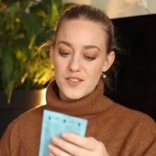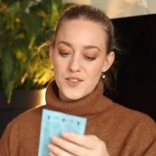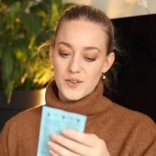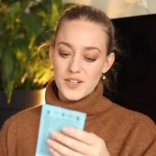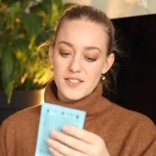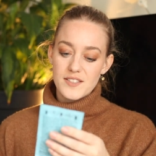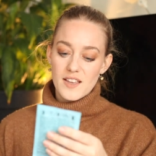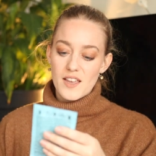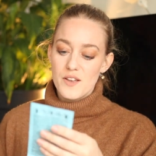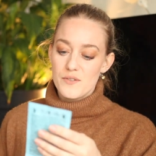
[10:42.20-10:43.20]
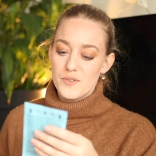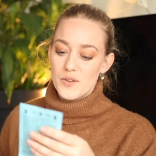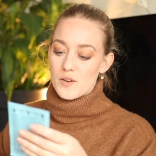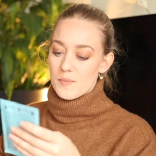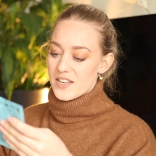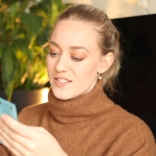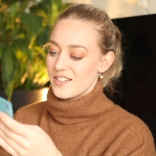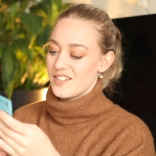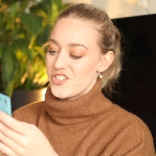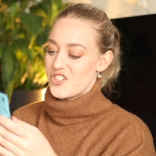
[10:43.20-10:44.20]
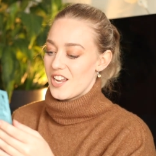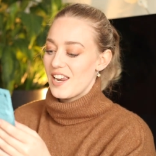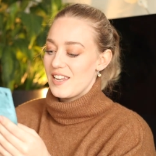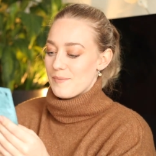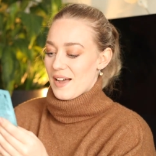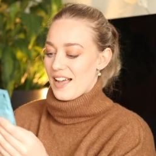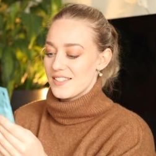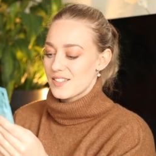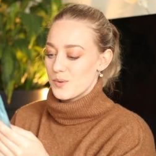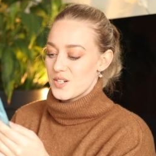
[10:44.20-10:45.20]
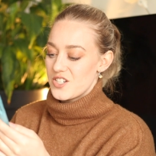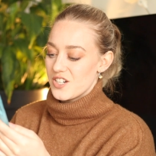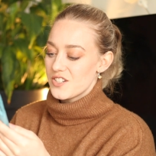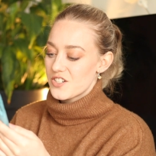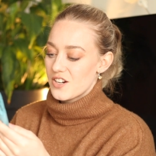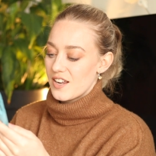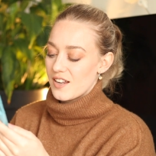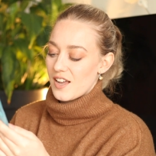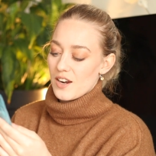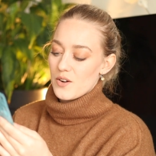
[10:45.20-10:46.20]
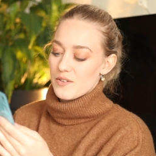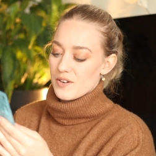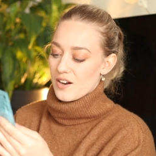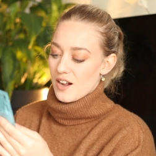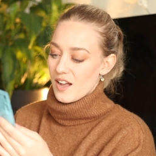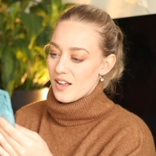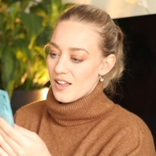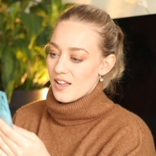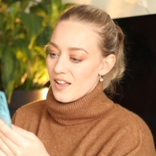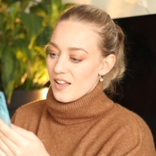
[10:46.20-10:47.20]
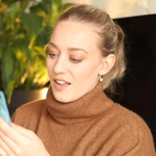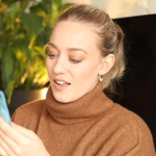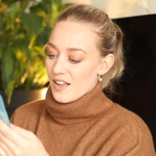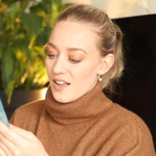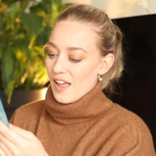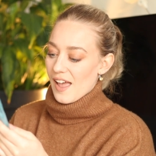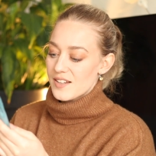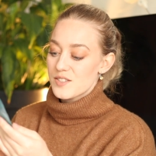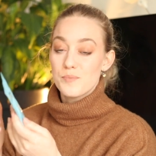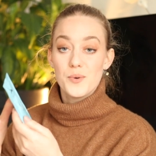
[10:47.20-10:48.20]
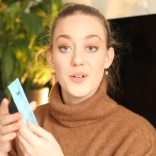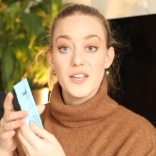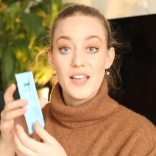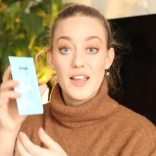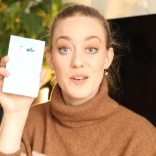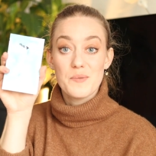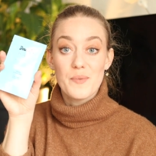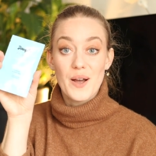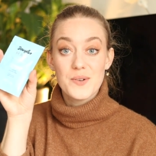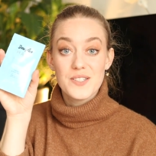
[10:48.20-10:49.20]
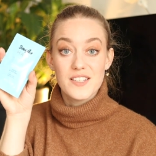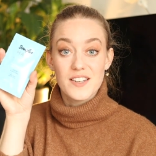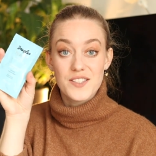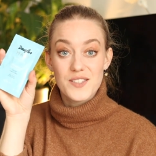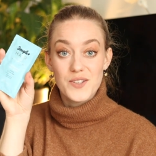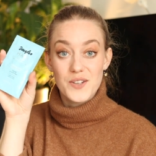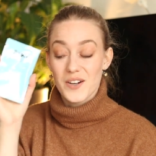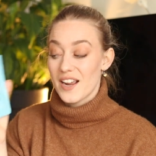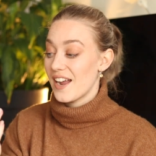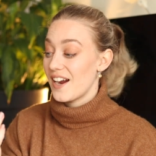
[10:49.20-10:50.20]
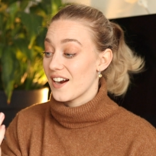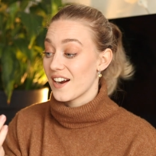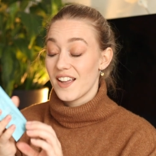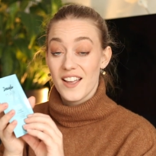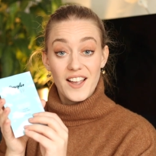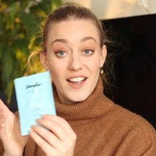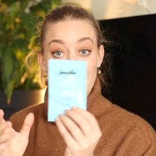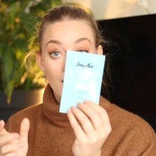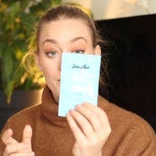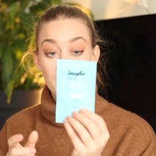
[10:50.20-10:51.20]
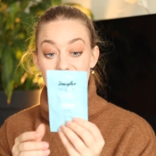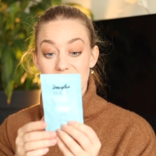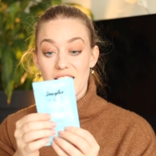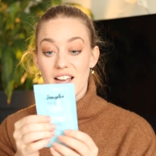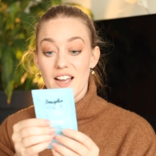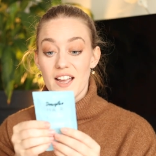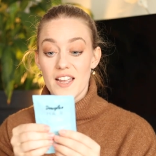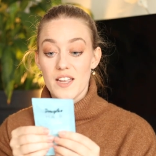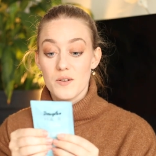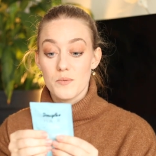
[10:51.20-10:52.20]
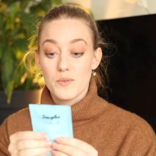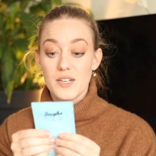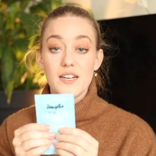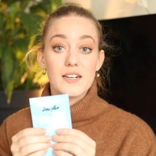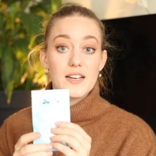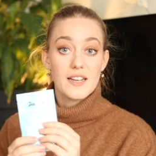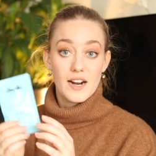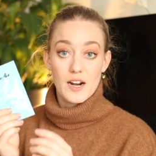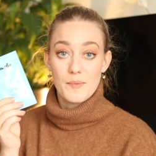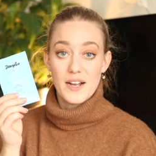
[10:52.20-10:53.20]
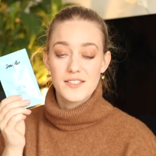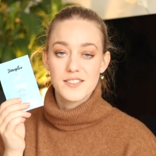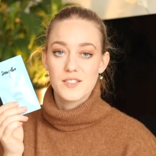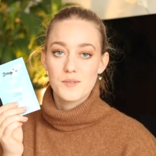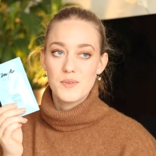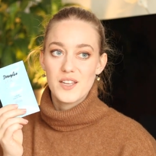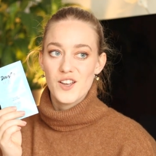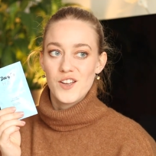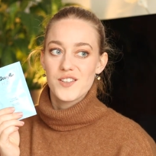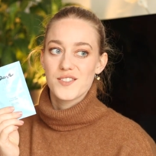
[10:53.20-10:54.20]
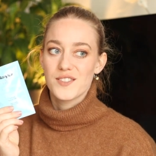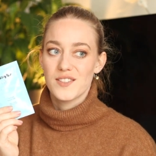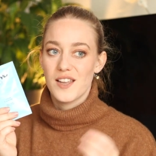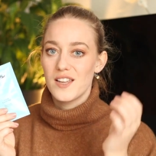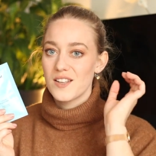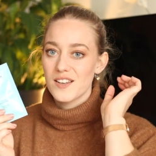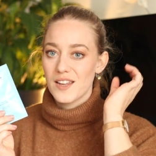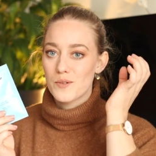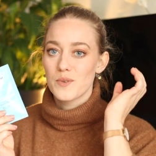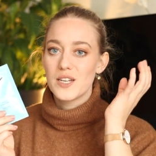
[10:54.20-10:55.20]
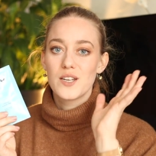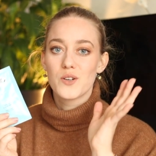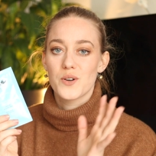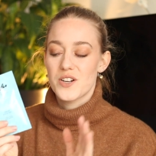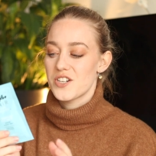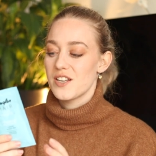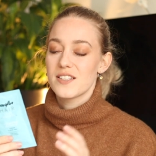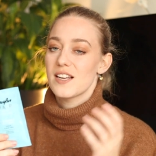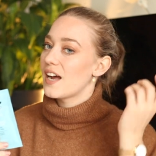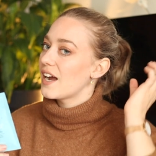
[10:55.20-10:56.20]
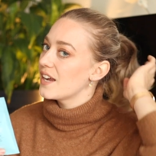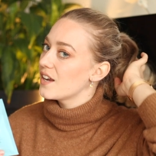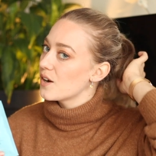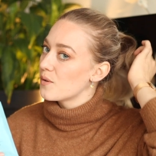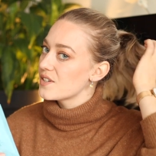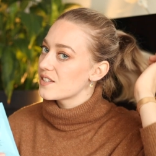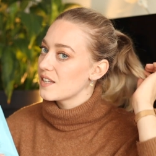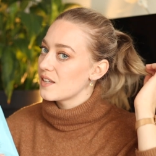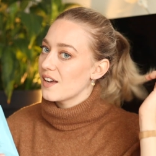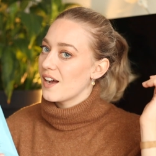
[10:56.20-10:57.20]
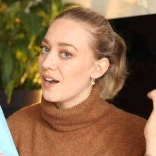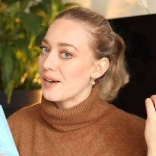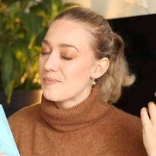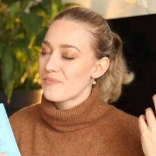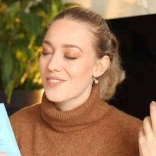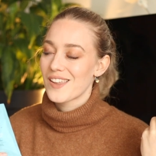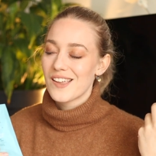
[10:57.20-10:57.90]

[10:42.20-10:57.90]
so this is a volumizing jelly mask with ginger and aloe vera. Uh, adds body and bounciness to your hair. I love it. I really like hair masks because they like really nourish it. I obviously um,